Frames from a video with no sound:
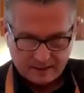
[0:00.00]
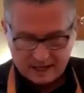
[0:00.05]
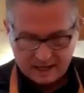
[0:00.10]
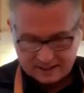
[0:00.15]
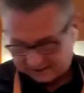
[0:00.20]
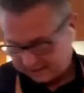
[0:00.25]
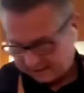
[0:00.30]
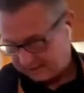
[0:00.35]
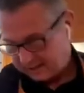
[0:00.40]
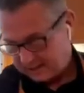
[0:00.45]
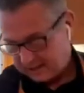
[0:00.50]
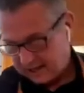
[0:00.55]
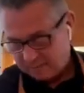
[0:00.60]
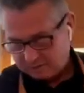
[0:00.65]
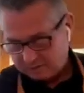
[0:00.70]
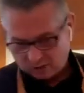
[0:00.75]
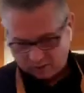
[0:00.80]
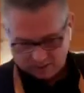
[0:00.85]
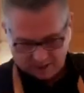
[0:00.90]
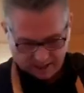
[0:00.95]
Yes.
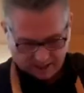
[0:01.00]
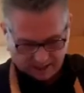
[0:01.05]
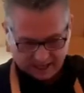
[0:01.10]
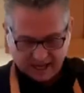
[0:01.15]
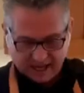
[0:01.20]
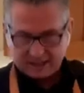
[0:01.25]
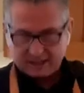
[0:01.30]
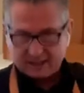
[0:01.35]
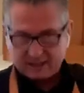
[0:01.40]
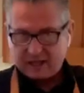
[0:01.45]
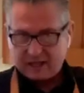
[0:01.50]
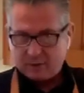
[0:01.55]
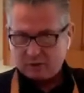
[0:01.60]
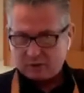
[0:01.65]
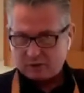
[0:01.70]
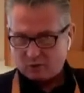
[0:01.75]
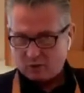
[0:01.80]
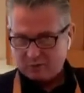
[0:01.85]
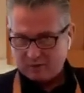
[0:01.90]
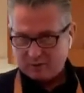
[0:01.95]
I'm sorry. Yes, that
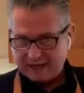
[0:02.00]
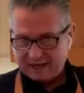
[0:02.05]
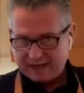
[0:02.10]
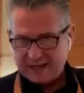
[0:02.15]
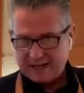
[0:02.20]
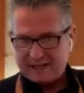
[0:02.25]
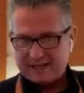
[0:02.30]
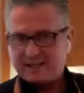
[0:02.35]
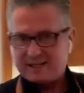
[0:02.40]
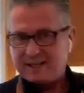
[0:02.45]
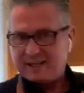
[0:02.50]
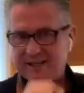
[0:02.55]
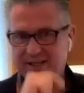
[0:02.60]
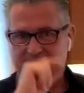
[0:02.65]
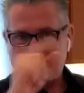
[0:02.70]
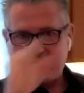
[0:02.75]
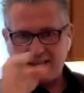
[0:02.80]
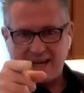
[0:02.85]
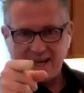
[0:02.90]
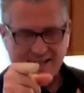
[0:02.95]
was romaine lettuce.
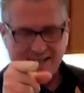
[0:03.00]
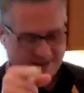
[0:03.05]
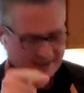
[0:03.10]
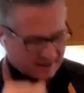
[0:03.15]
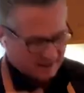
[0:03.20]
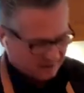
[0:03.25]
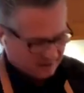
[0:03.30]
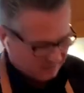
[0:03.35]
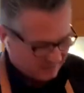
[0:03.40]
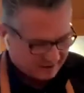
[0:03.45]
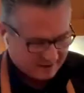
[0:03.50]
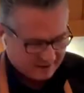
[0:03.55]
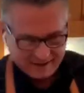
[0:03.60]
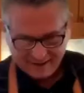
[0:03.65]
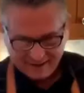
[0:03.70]
Thanks, Tim.